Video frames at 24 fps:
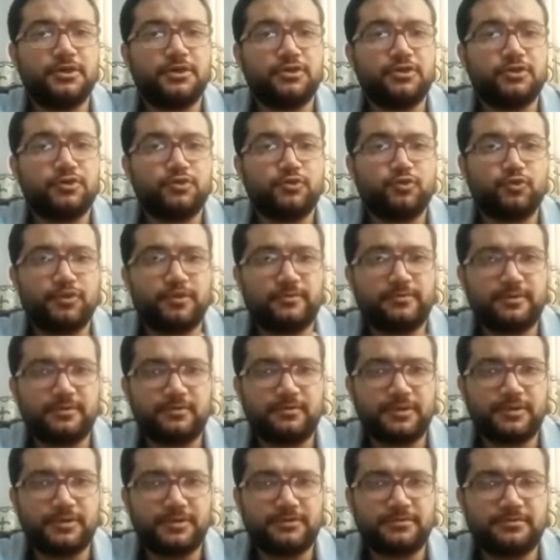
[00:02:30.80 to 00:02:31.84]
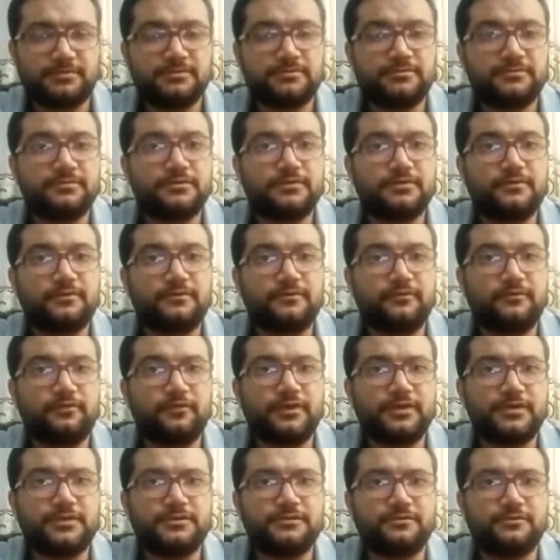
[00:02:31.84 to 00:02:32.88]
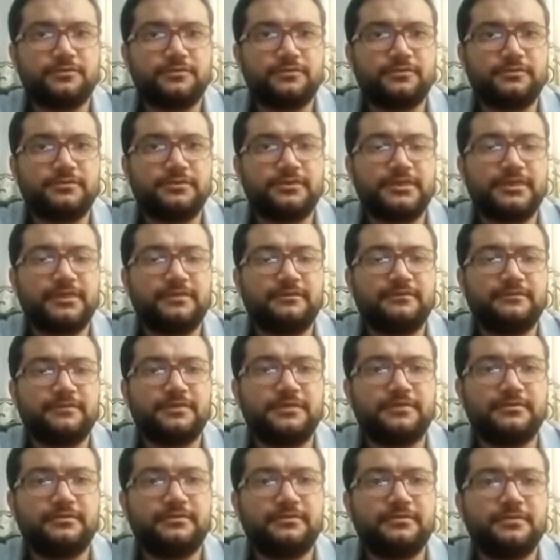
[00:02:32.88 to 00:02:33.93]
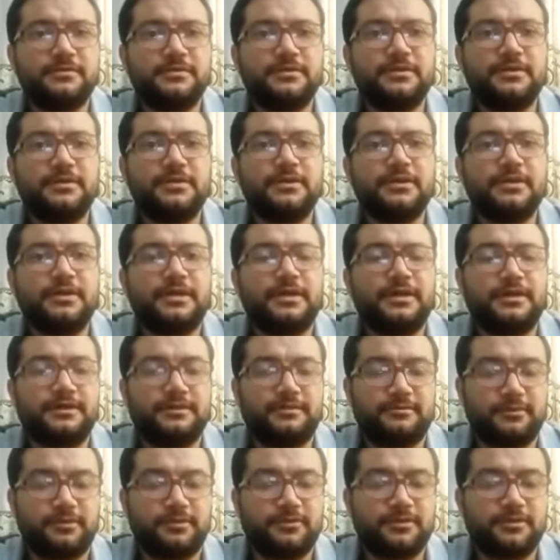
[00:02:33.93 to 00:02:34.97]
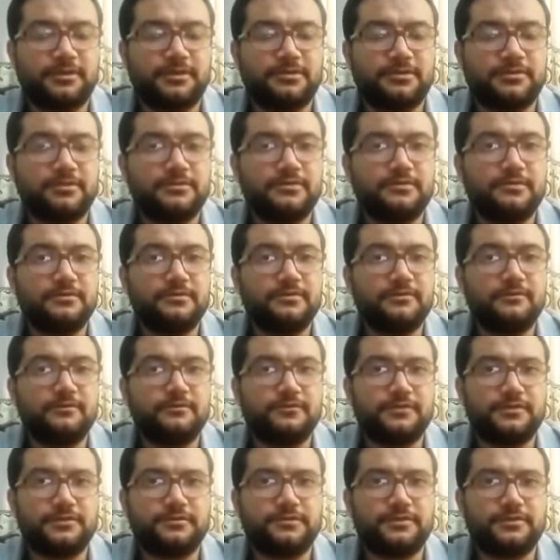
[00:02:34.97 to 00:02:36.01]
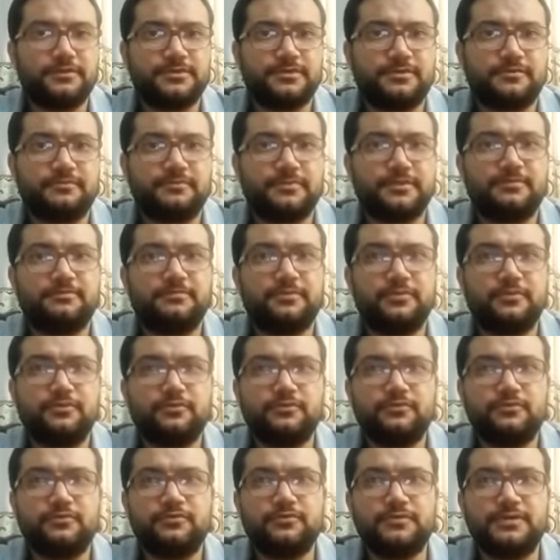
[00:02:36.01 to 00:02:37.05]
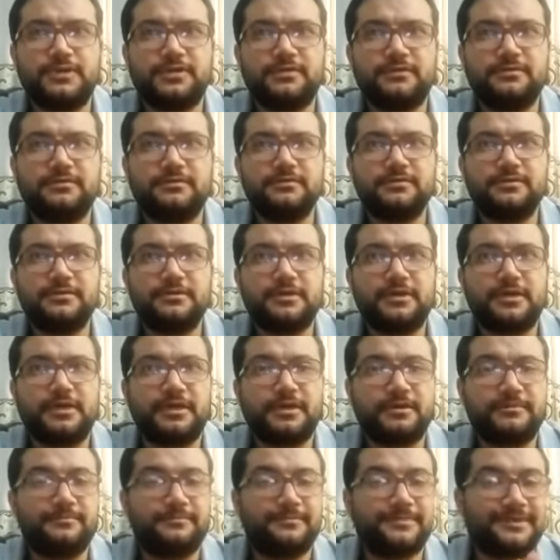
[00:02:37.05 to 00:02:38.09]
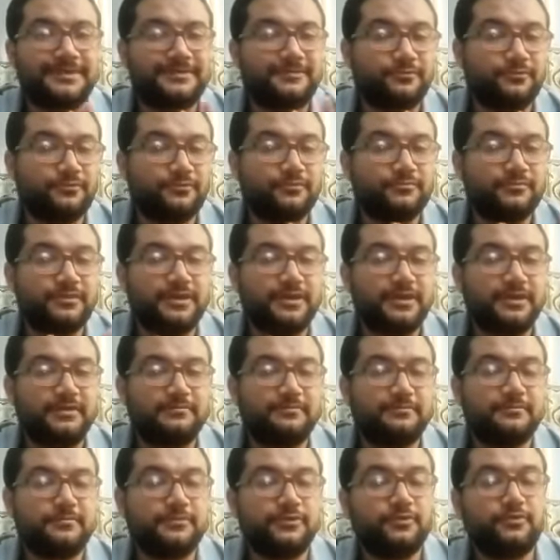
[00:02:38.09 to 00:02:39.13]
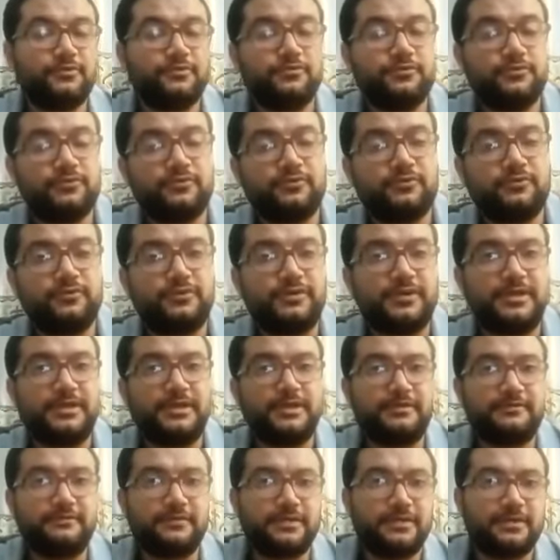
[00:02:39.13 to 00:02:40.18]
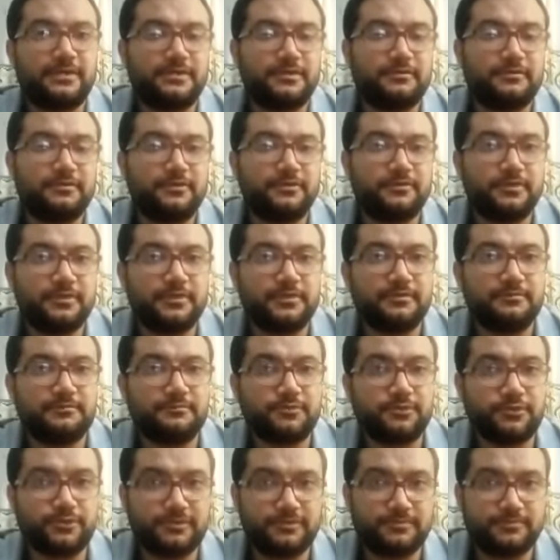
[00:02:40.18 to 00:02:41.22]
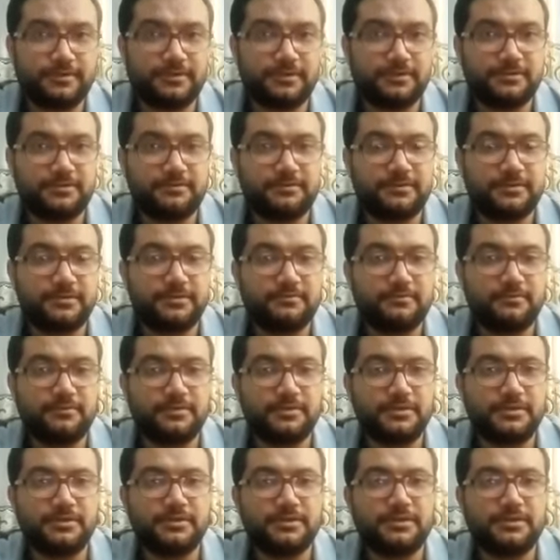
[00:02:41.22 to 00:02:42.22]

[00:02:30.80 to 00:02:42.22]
So number one, focus on giving antibiotic for the patient, but below do that, but not make you to delay giving antibiotic. Broad spectrum antibiotic